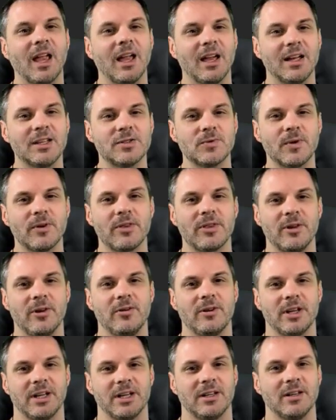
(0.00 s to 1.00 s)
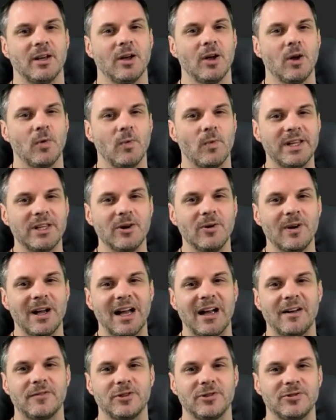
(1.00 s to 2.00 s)
It's worth noting, we don't
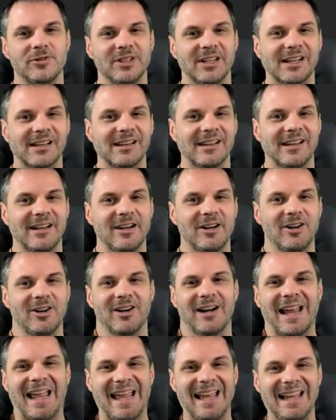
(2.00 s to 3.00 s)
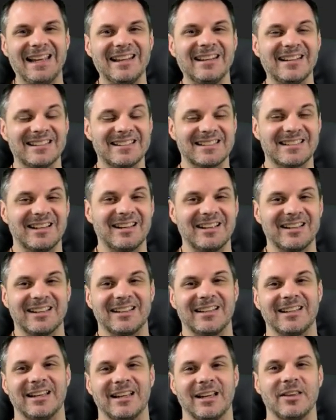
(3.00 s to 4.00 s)
have to declare and
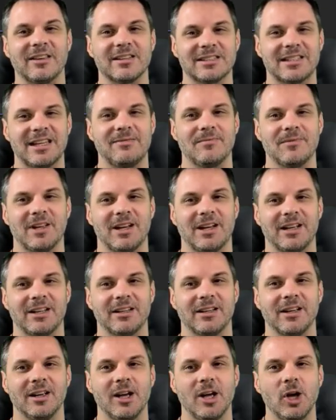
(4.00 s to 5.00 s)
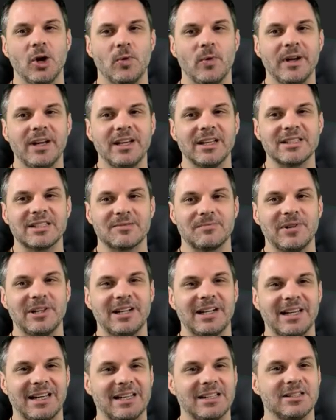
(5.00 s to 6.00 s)
assign in the same line. We can split
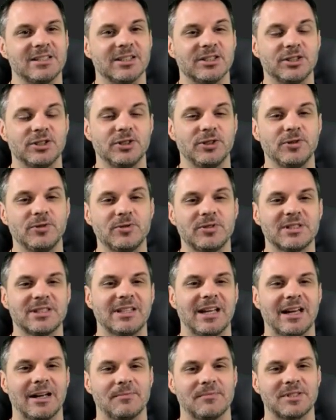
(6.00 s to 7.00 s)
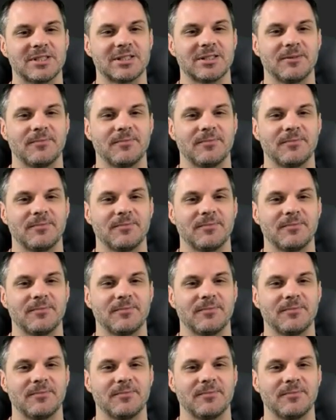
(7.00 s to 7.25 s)
it into two steps.